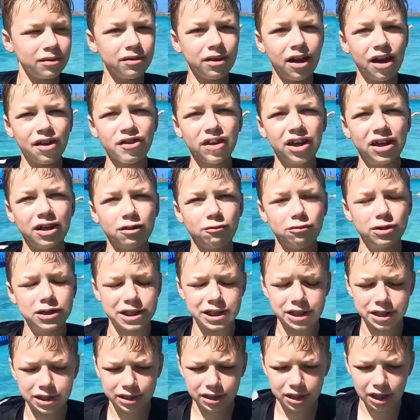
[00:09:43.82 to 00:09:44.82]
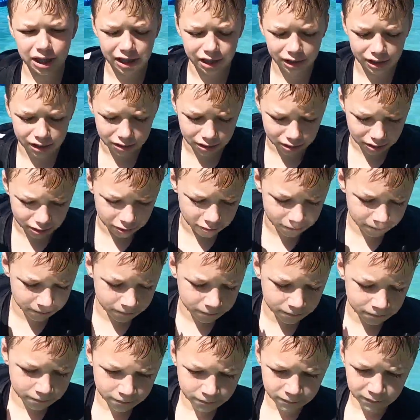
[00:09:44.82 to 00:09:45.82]
I thought it was just like,
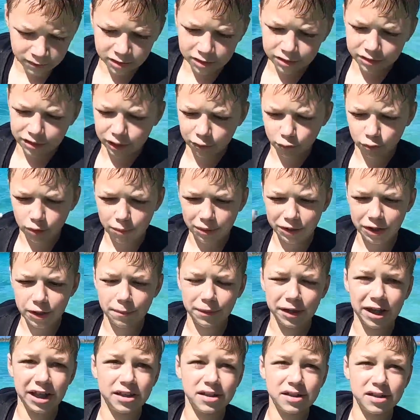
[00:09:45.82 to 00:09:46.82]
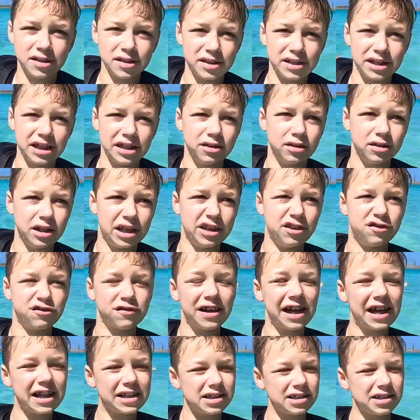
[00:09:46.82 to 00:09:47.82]
just like rubbing up against the sand to like
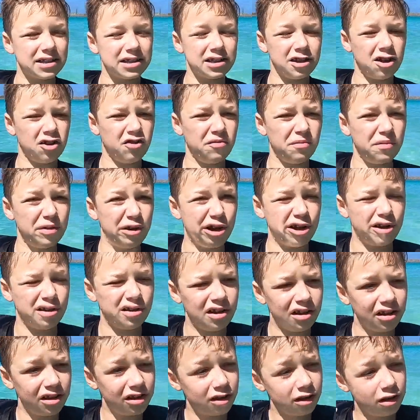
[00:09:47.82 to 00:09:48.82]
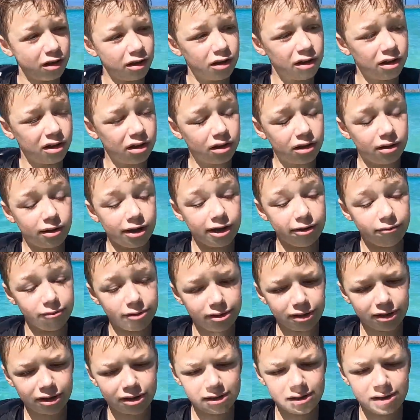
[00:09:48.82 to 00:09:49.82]
scratch itself, but it
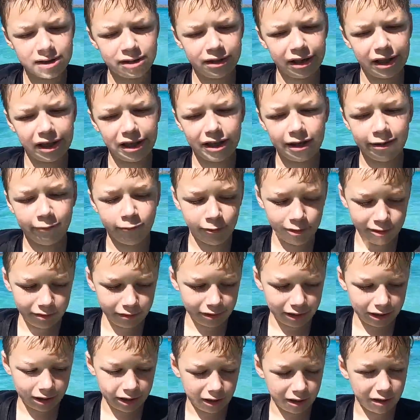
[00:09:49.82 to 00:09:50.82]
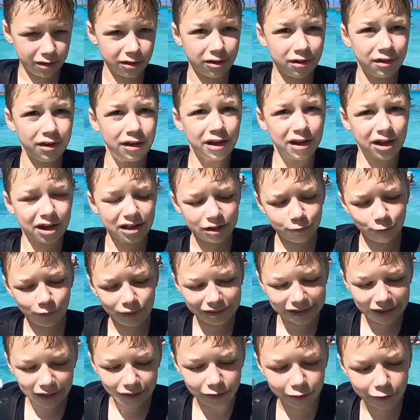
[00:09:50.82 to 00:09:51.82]
was, cause then like it was. It was sleeping. Cause it
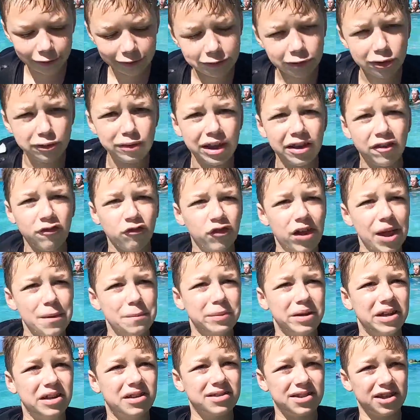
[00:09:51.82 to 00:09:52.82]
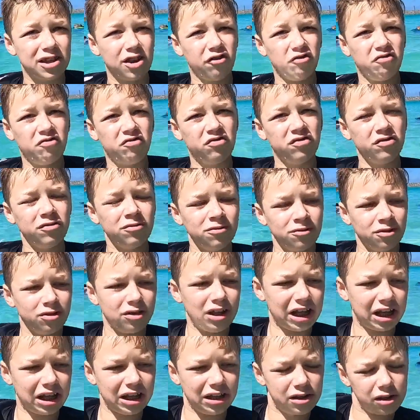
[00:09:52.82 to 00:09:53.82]
went down there and started like flapping itself,
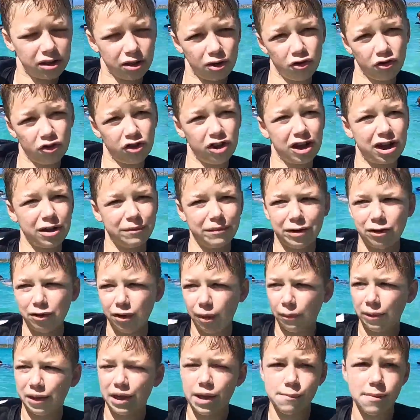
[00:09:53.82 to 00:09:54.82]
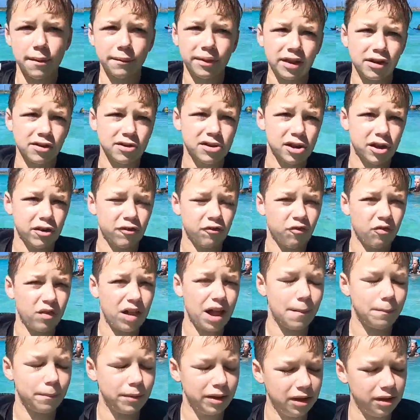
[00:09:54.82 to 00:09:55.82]
like it's not, to like, cause came up there and started
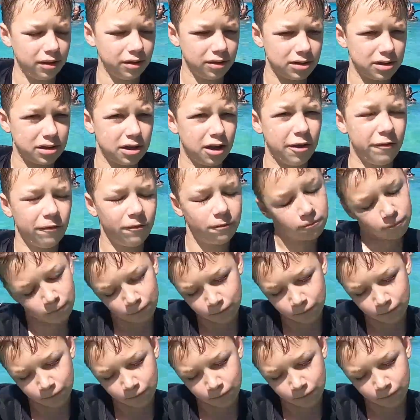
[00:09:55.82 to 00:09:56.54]
flapping and stuff.